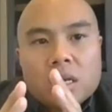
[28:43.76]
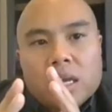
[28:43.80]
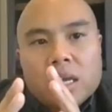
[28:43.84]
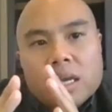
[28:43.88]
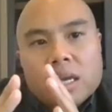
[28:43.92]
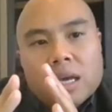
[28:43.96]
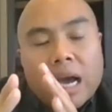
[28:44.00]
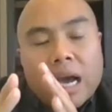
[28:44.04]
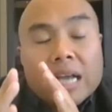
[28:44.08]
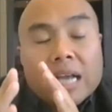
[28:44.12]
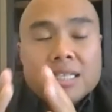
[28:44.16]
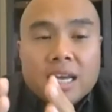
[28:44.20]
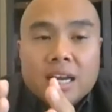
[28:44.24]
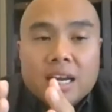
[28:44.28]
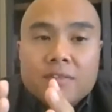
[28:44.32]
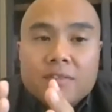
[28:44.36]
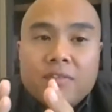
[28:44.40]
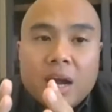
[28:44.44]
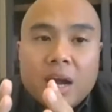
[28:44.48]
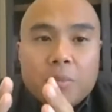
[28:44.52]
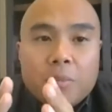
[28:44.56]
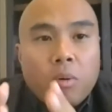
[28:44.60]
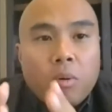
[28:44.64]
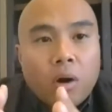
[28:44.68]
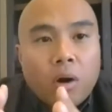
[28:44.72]
identify
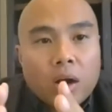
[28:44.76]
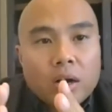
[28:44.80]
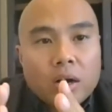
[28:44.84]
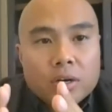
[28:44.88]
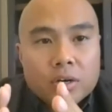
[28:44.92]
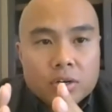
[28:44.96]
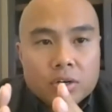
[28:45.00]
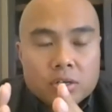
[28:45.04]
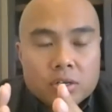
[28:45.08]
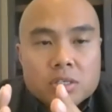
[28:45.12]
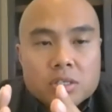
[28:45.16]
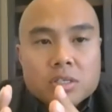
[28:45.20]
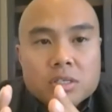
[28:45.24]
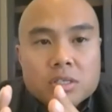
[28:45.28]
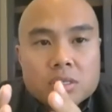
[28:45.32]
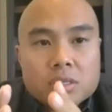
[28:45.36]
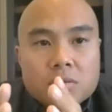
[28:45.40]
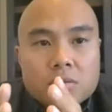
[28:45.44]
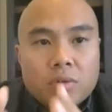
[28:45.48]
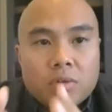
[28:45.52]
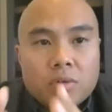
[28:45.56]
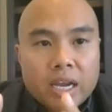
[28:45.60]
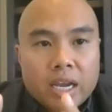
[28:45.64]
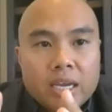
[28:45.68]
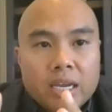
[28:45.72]
partners,
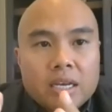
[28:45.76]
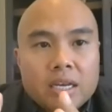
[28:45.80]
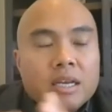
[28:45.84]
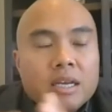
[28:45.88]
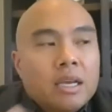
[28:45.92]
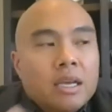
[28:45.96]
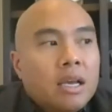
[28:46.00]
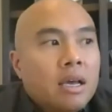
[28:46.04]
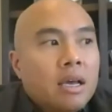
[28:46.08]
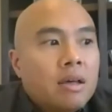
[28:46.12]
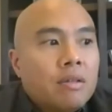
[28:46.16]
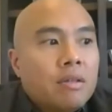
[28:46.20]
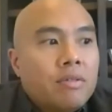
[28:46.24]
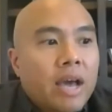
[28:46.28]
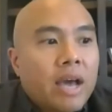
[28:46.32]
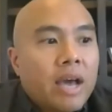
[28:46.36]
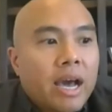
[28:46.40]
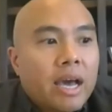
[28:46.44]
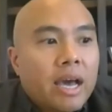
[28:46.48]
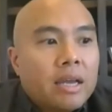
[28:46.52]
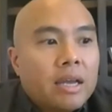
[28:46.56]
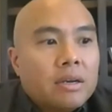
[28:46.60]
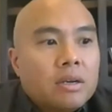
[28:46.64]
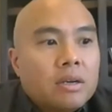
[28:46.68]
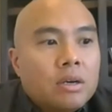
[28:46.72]
right,
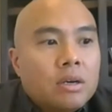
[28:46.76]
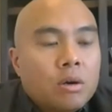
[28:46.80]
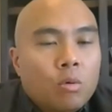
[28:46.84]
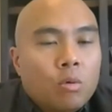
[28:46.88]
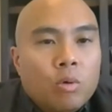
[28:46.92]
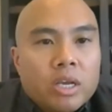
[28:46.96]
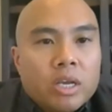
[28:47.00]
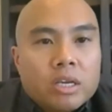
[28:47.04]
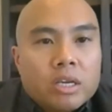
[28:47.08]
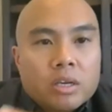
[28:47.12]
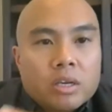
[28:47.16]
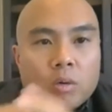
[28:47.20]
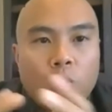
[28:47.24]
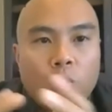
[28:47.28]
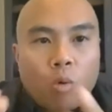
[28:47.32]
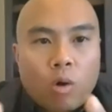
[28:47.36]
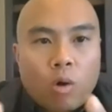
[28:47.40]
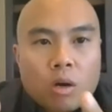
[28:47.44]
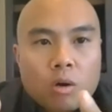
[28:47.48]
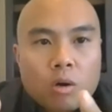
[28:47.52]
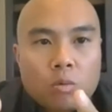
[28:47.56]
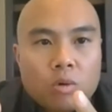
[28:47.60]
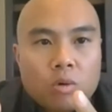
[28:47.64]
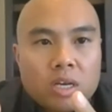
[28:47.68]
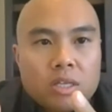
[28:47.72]
that we could
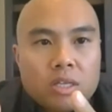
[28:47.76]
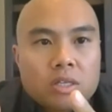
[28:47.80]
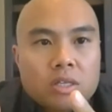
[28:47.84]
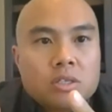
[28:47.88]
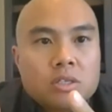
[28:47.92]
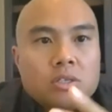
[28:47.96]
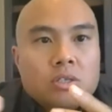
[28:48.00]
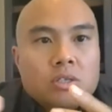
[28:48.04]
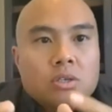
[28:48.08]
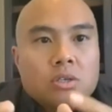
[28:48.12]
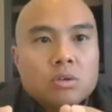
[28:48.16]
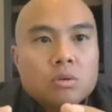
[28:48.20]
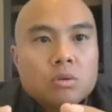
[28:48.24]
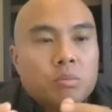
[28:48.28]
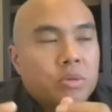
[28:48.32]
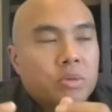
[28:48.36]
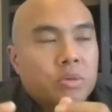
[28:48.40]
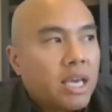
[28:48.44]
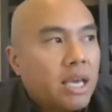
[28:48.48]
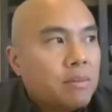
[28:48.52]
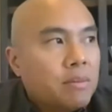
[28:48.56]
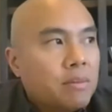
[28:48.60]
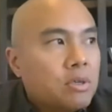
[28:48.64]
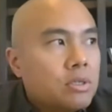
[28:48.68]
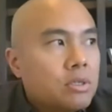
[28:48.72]
work with to be
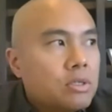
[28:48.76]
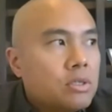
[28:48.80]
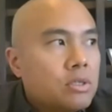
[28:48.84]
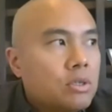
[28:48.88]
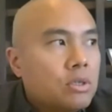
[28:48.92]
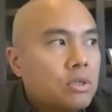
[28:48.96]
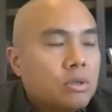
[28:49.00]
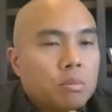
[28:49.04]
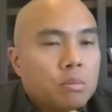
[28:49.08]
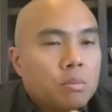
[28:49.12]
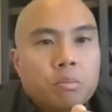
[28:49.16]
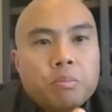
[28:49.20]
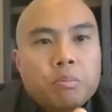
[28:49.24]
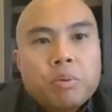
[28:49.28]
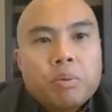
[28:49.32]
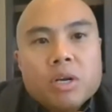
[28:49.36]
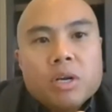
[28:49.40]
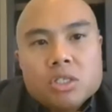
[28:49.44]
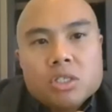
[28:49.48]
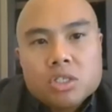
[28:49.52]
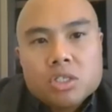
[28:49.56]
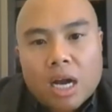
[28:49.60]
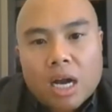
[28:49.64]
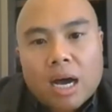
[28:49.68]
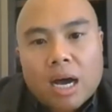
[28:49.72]
able to
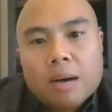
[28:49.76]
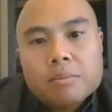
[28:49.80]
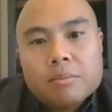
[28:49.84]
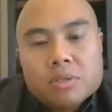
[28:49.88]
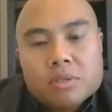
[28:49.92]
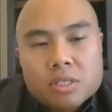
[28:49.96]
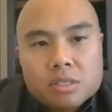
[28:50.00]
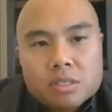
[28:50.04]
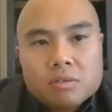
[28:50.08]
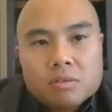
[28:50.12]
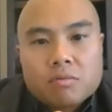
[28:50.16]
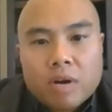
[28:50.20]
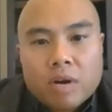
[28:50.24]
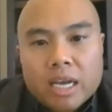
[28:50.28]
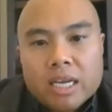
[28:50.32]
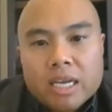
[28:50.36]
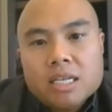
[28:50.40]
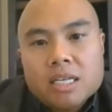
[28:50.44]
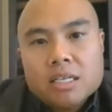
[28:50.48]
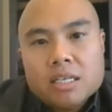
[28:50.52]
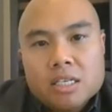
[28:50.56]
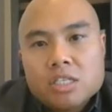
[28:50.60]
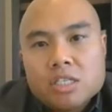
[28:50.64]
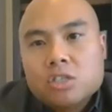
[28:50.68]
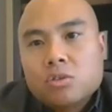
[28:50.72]
put jobs, right,
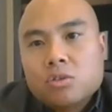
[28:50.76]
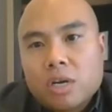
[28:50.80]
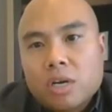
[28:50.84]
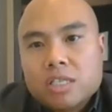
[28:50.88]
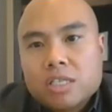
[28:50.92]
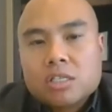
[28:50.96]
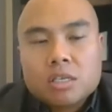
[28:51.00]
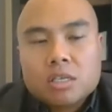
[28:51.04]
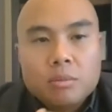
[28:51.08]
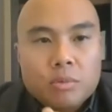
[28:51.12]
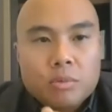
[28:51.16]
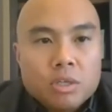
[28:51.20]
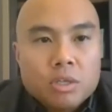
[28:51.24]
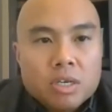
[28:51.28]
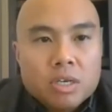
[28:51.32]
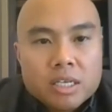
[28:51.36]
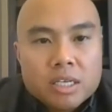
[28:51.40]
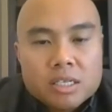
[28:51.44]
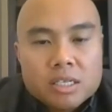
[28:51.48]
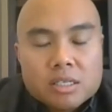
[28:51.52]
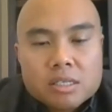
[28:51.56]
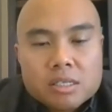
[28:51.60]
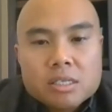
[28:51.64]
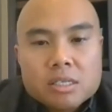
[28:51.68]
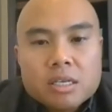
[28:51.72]
in distressed
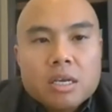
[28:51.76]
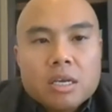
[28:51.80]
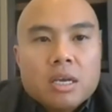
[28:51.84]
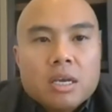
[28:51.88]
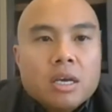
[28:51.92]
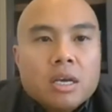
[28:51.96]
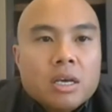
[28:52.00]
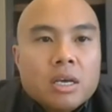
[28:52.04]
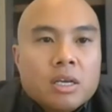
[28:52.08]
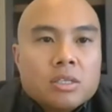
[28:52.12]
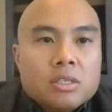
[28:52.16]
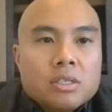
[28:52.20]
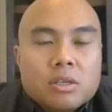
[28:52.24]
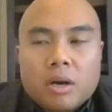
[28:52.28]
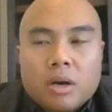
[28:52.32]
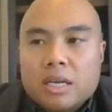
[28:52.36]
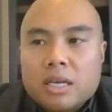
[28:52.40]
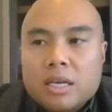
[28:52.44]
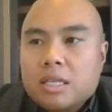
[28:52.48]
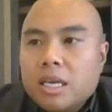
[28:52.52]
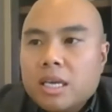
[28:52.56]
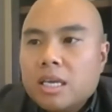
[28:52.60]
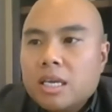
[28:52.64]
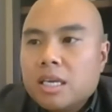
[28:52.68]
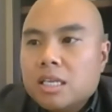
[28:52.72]
communities. So I
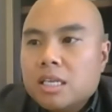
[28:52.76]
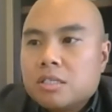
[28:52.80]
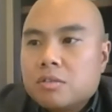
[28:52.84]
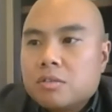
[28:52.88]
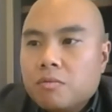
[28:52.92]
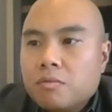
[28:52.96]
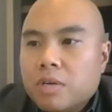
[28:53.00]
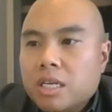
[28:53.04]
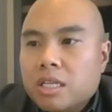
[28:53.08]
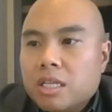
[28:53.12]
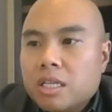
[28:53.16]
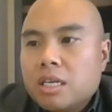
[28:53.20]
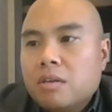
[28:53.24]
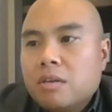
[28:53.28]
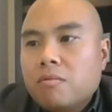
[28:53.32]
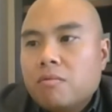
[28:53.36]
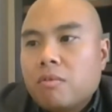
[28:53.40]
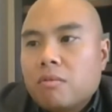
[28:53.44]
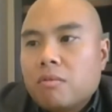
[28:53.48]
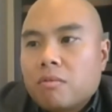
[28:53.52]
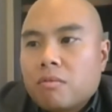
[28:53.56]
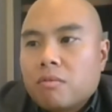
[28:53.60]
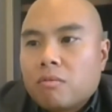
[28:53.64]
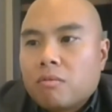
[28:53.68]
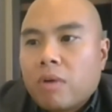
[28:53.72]
think it's really
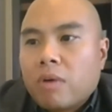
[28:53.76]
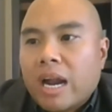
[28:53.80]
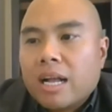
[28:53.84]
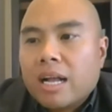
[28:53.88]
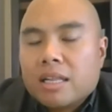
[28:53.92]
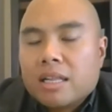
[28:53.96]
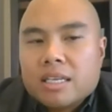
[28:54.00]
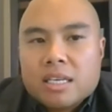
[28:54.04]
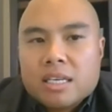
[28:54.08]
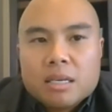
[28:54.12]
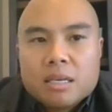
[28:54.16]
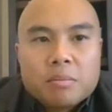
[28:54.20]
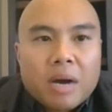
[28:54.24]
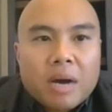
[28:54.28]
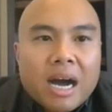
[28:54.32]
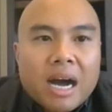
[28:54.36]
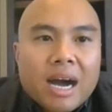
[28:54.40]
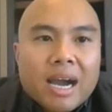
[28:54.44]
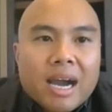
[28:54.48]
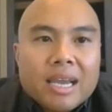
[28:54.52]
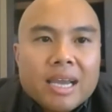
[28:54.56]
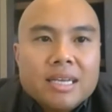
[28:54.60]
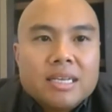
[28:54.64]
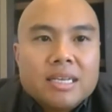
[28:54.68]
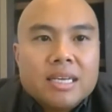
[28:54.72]
rallying
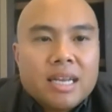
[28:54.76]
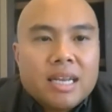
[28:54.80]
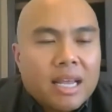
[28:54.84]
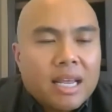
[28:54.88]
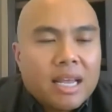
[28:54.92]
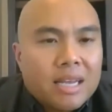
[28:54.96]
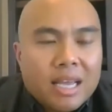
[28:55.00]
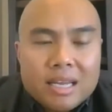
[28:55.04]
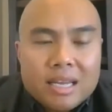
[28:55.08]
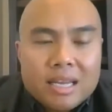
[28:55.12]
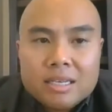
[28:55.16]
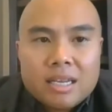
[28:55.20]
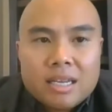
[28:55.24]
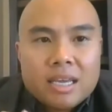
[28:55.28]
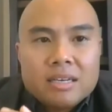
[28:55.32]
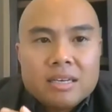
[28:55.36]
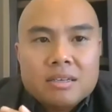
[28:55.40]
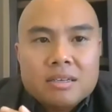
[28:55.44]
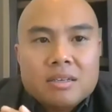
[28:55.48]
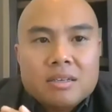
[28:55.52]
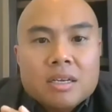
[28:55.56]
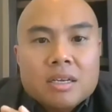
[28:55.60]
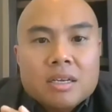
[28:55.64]
behind it. And